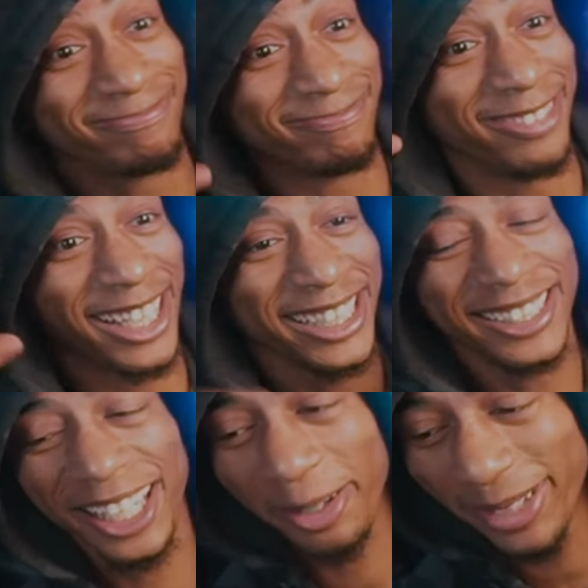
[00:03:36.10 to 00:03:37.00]
Nigga,
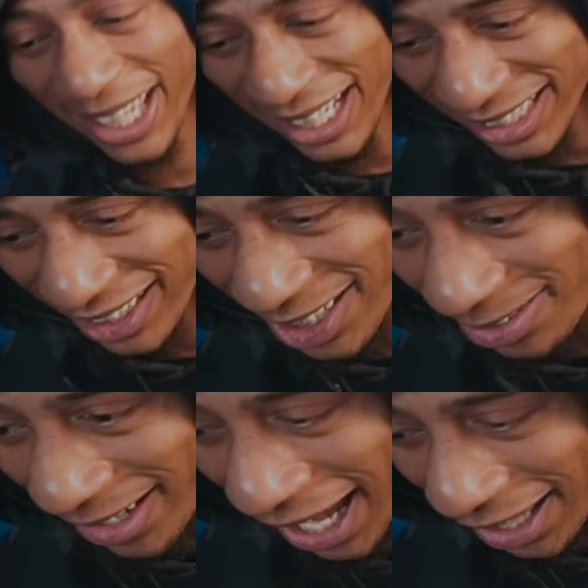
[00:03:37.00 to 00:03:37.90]
tell me I just get
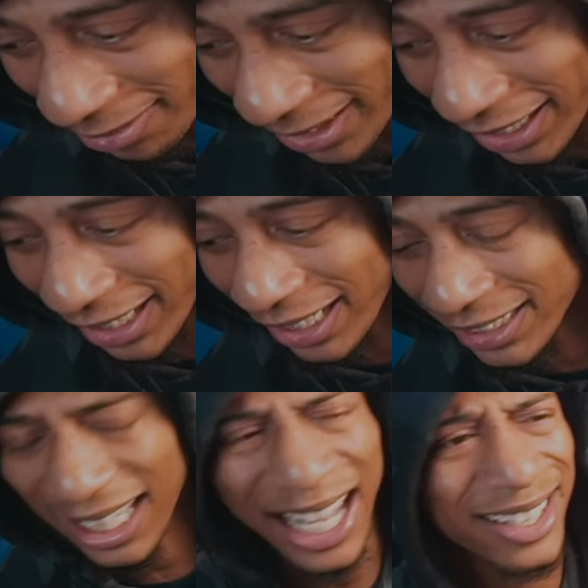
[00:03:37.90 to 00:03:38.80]
you activated. Then he
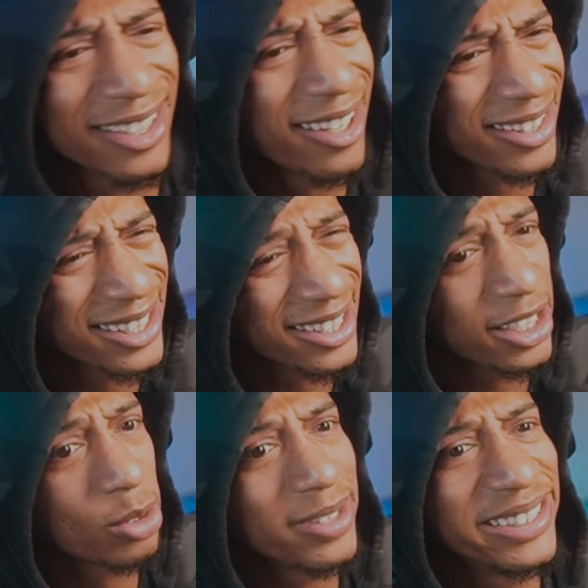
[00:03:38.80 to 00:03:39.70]
said I talked this shit
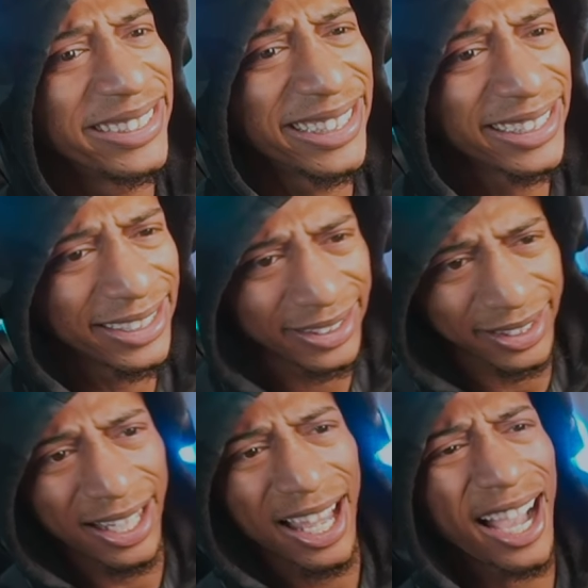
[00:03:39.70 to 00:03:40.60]
into existence.
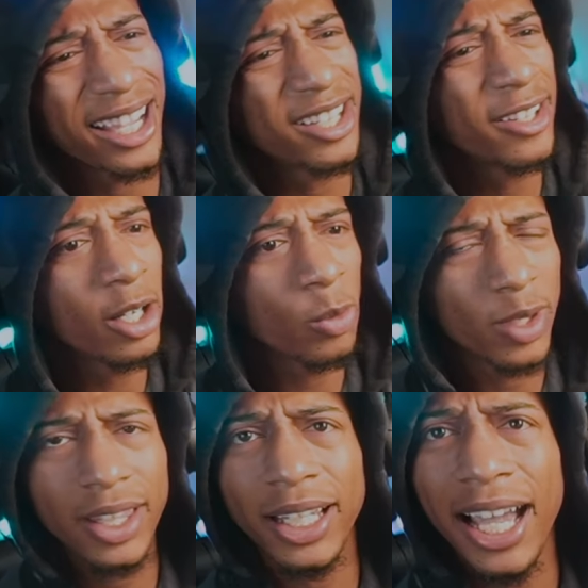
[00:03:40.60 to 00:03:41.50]
I could have
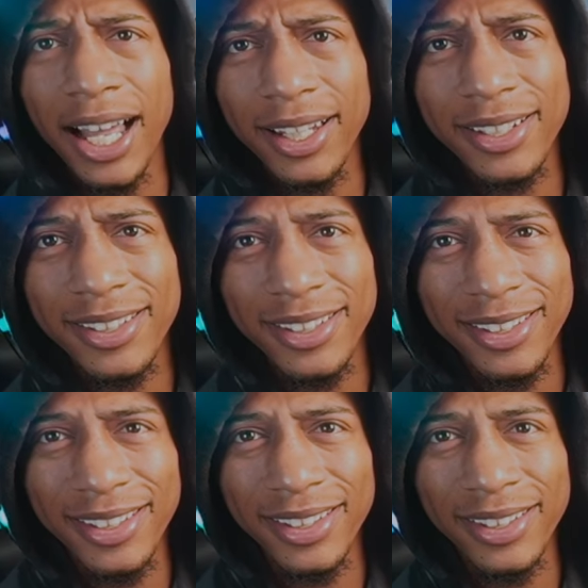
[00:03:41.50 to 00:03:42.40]
went to college.
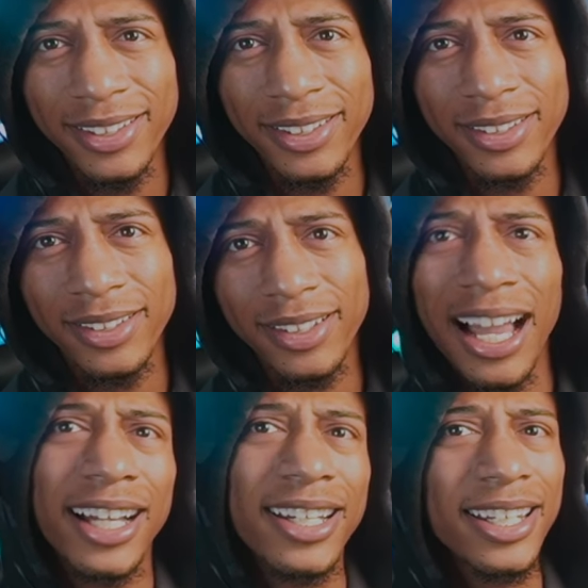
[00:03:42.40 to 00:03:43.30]

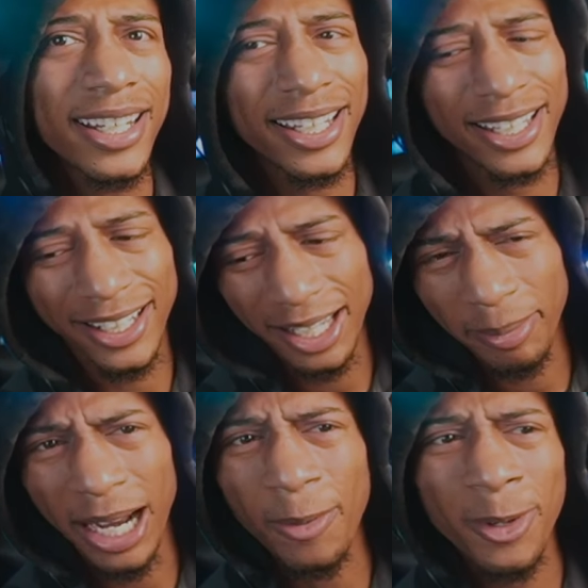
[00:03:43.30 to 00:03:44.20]
I could have did that,
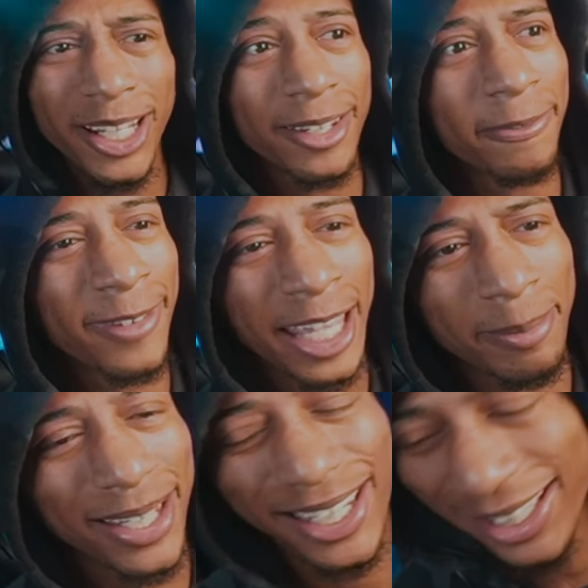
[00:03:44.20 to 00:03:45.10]
but I wanted the
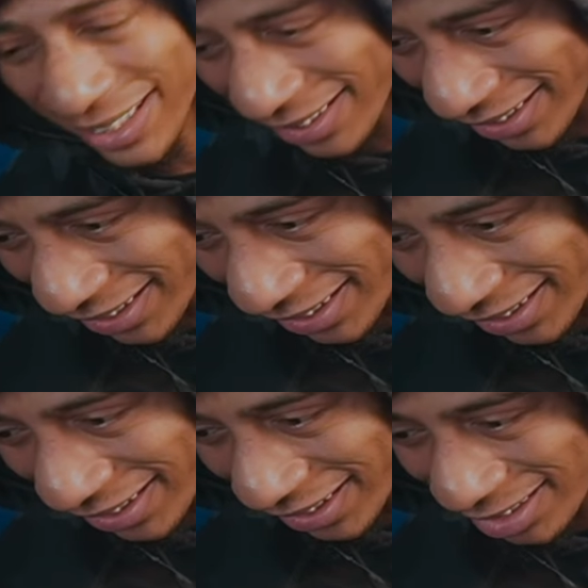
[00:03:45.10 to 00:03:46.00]
fame in this.
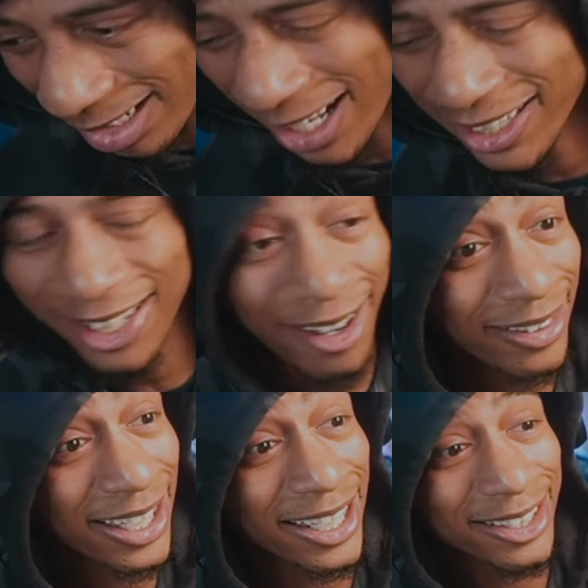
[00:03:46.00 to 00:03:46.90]
So I
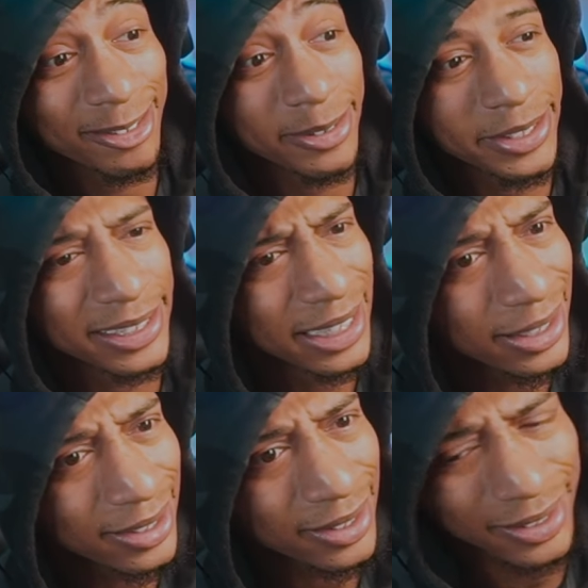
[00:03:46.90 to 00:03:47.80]
talked that into
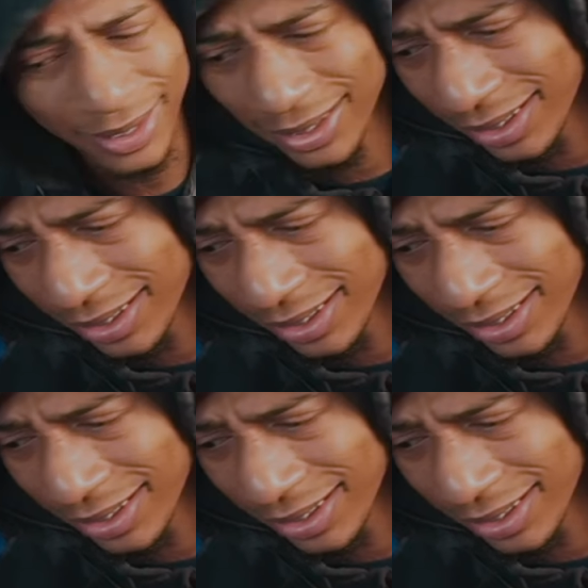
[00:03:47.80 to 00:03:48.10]
existence.